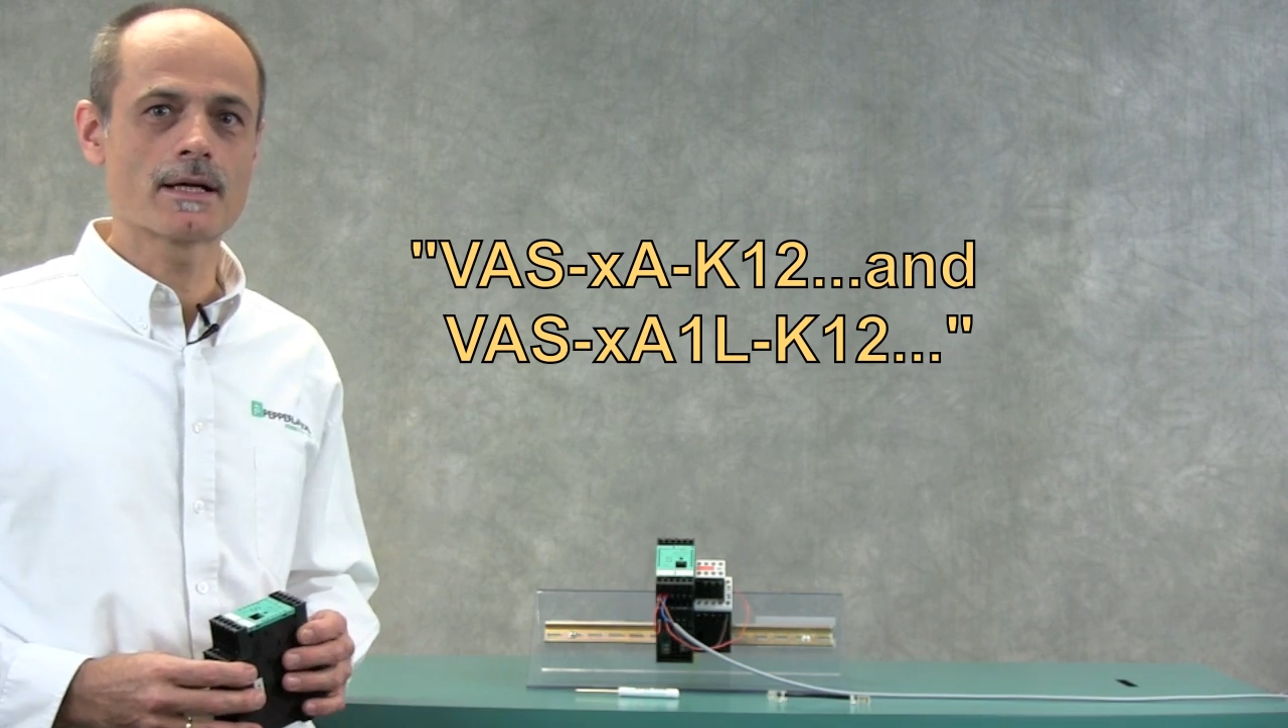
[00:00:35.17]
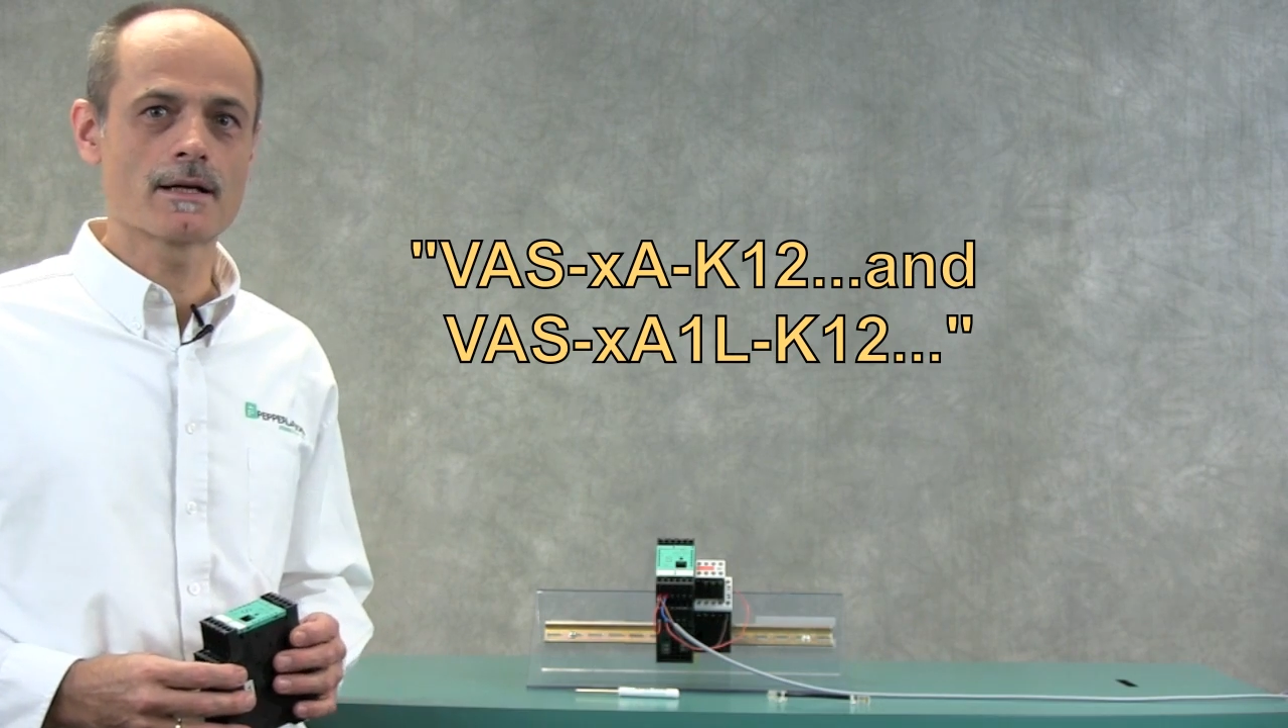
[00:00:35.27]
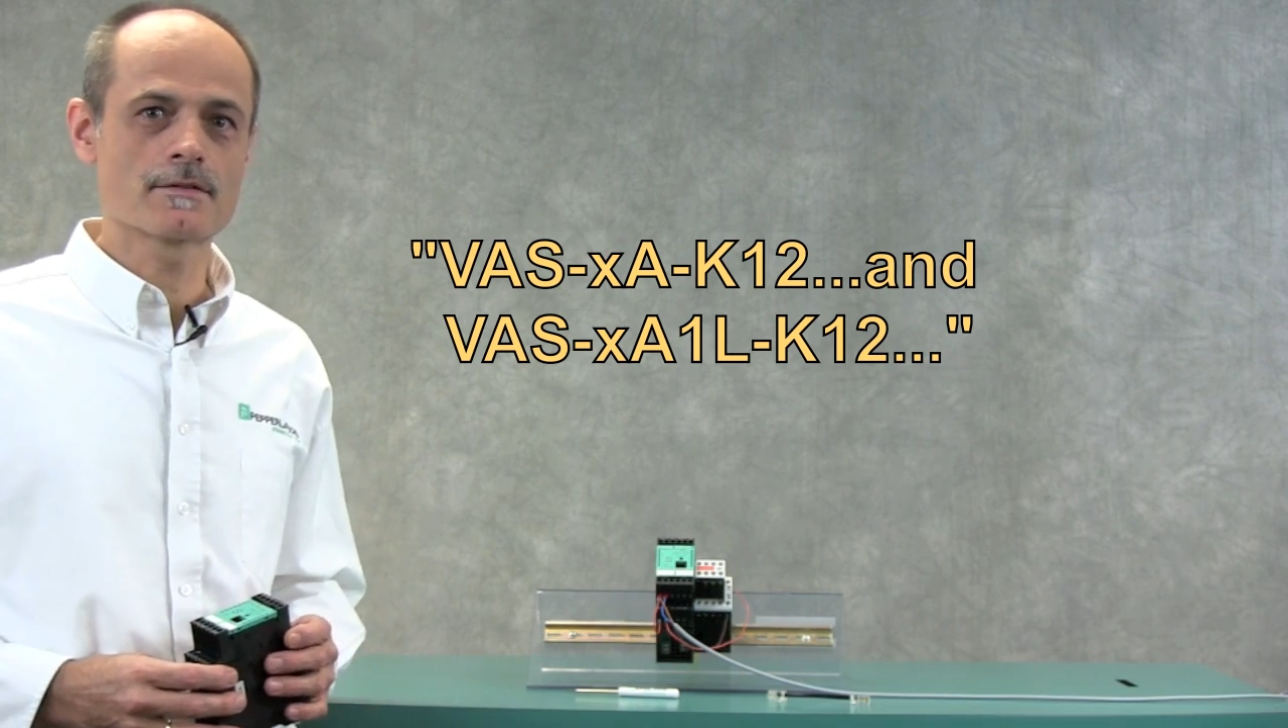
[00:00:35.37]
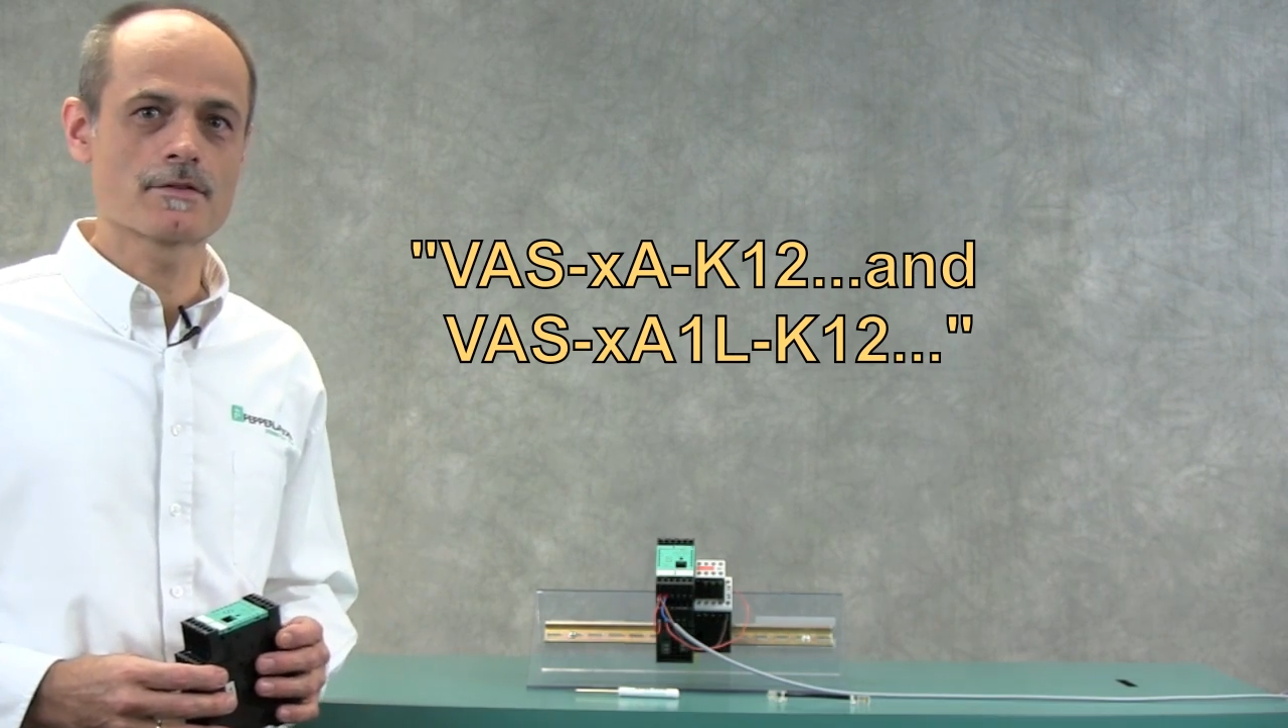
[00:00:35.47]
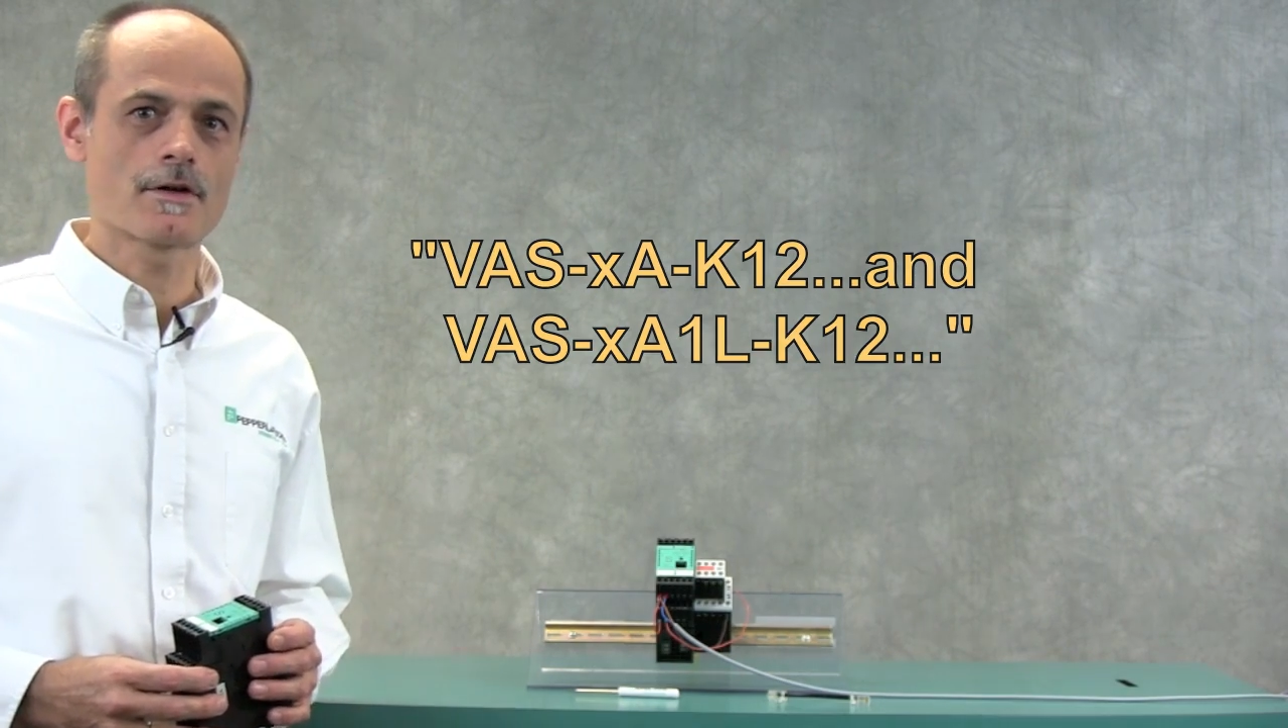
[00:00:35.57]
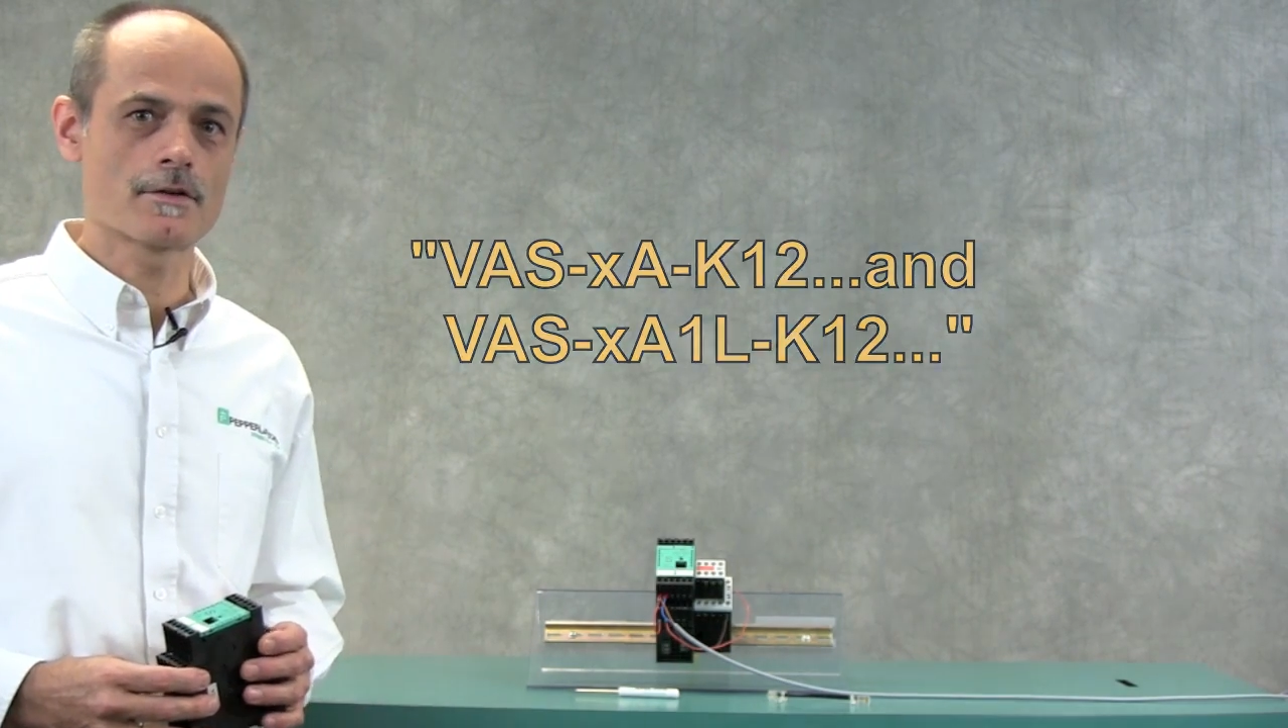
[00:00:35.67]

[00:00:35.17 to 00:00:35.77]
else's